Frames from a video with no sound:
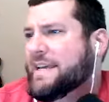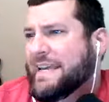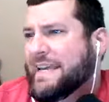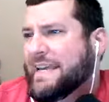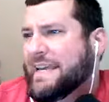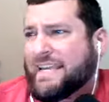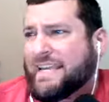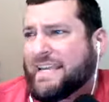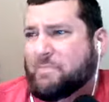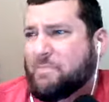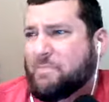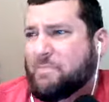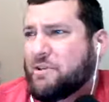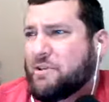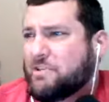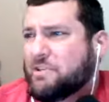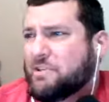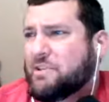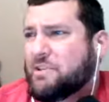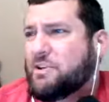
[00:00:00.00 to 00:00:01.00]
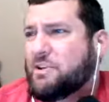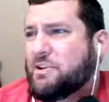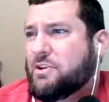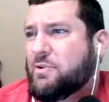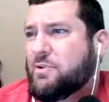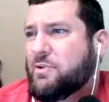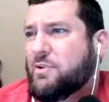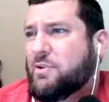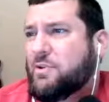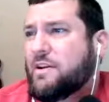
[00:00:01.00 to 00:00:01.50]
It's supposed
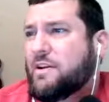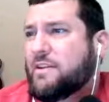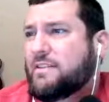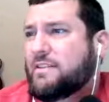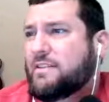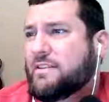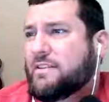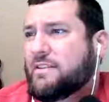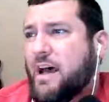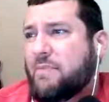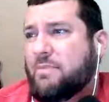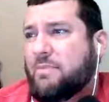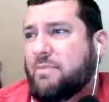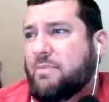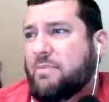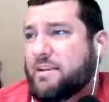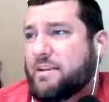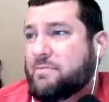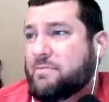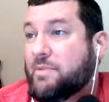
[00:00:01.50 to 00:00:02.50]
to stop all this,